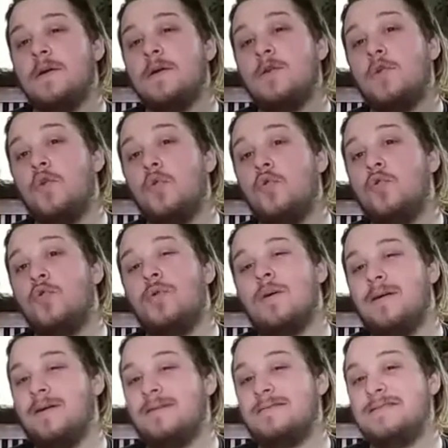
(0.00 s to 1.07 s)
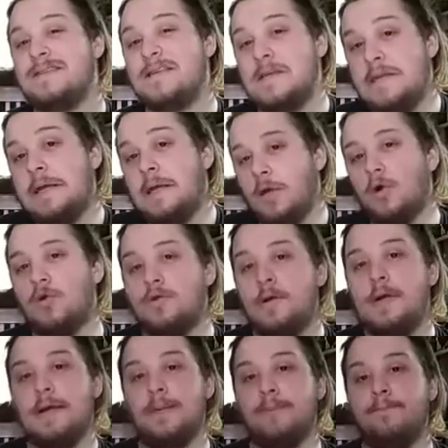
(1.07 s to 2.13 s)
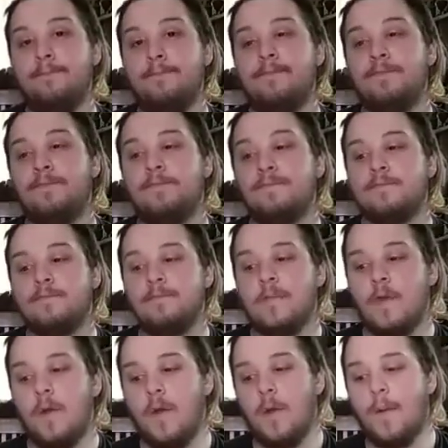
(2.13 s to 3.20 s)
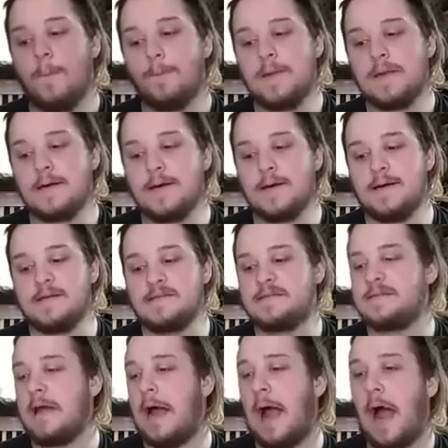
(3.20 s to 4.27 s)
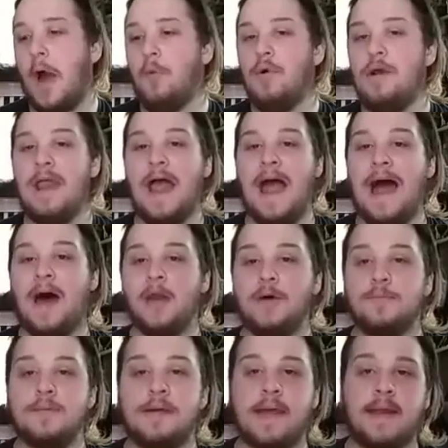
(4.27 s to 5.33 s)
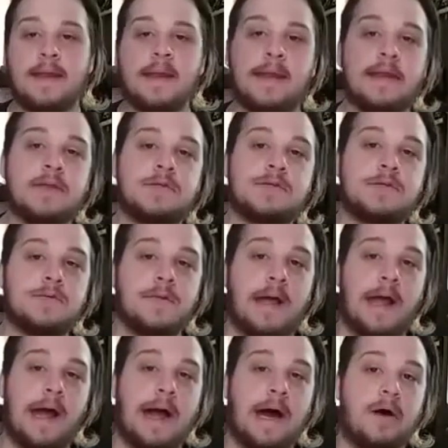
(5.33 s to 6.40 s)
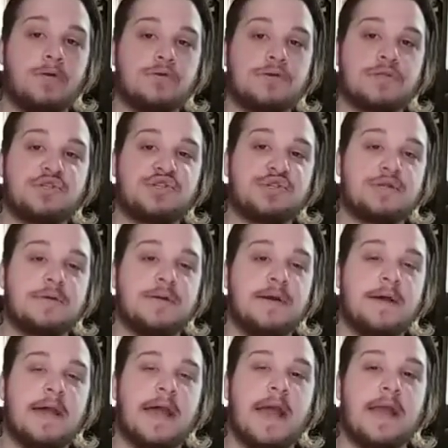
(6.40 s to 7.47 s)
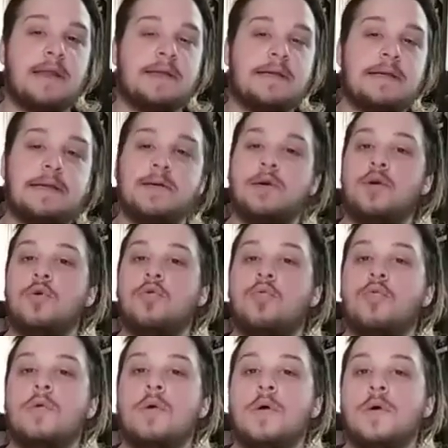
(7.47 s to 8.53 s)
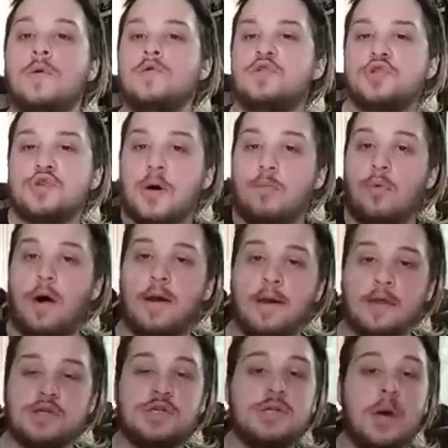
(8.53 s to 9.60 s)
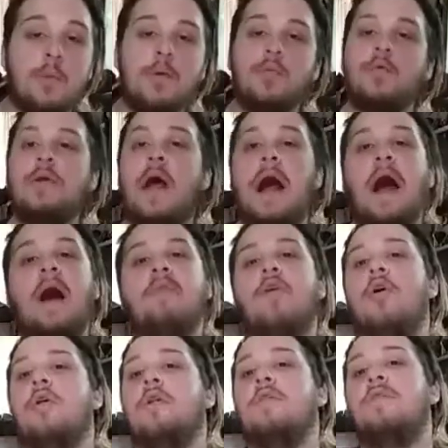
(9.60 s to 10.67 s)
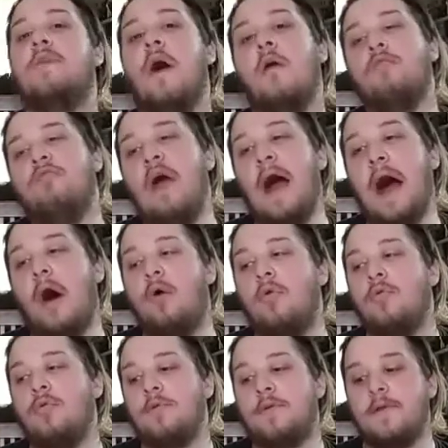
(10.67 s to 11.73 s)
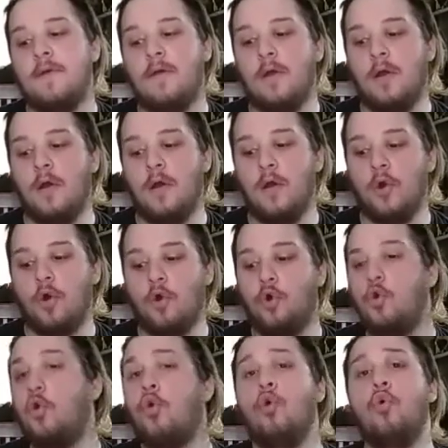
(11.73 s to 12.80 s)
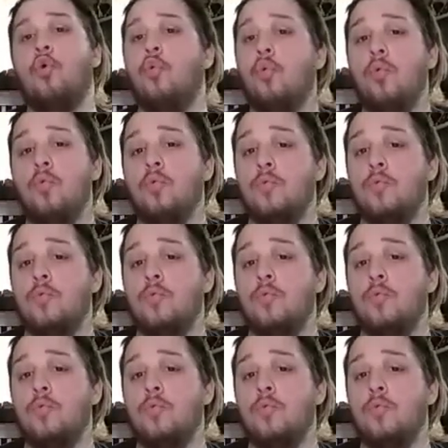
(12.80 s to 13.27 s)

who killed him, because how would Adam get into the house and kill someone? Someone would have already found out who